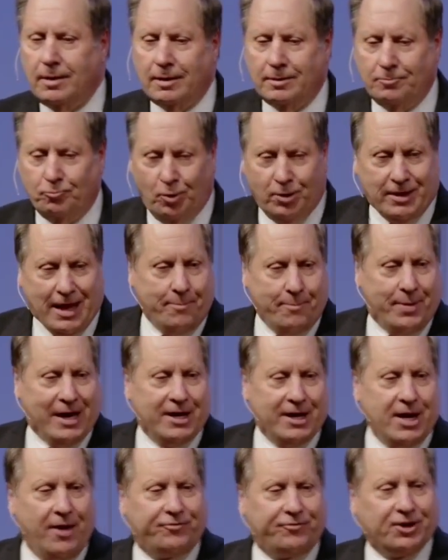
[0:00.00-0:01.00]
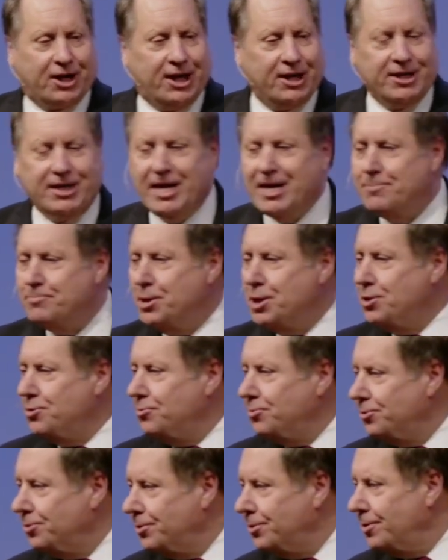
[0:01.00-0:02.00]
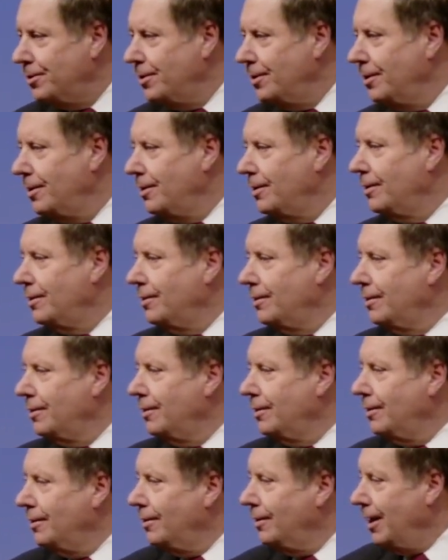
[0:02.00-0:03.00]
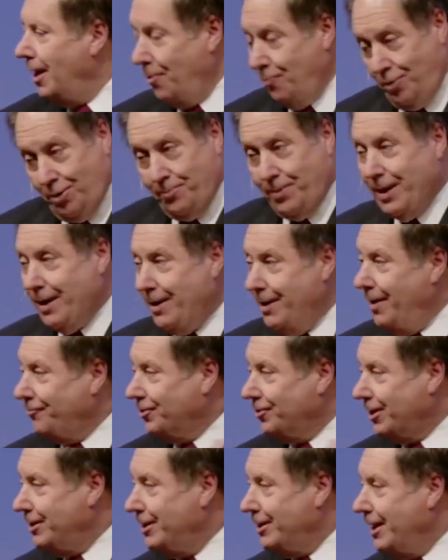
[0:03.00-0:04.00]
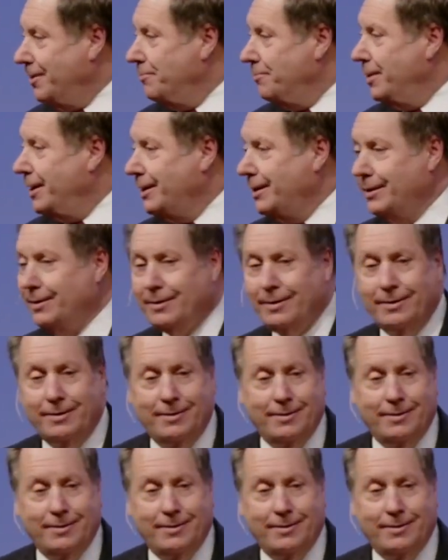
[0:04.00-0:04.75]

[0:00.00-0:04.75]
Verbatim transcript: Wouldn't that be enough to condemn you? It would be enough to condemn me.